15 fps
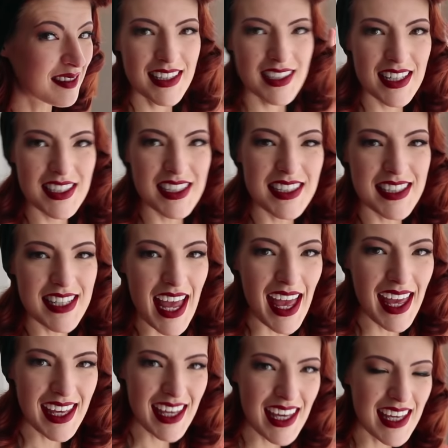So
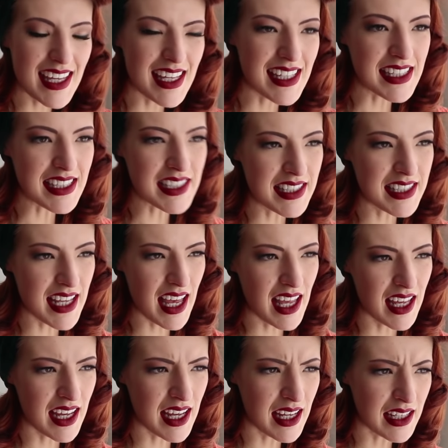today is
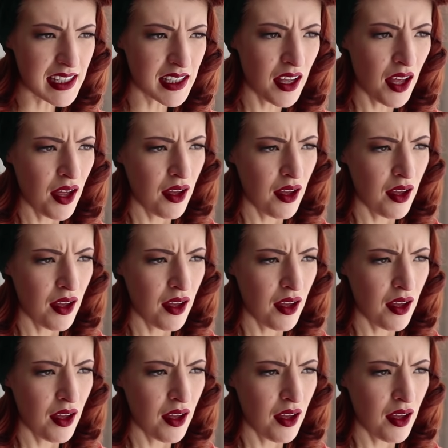a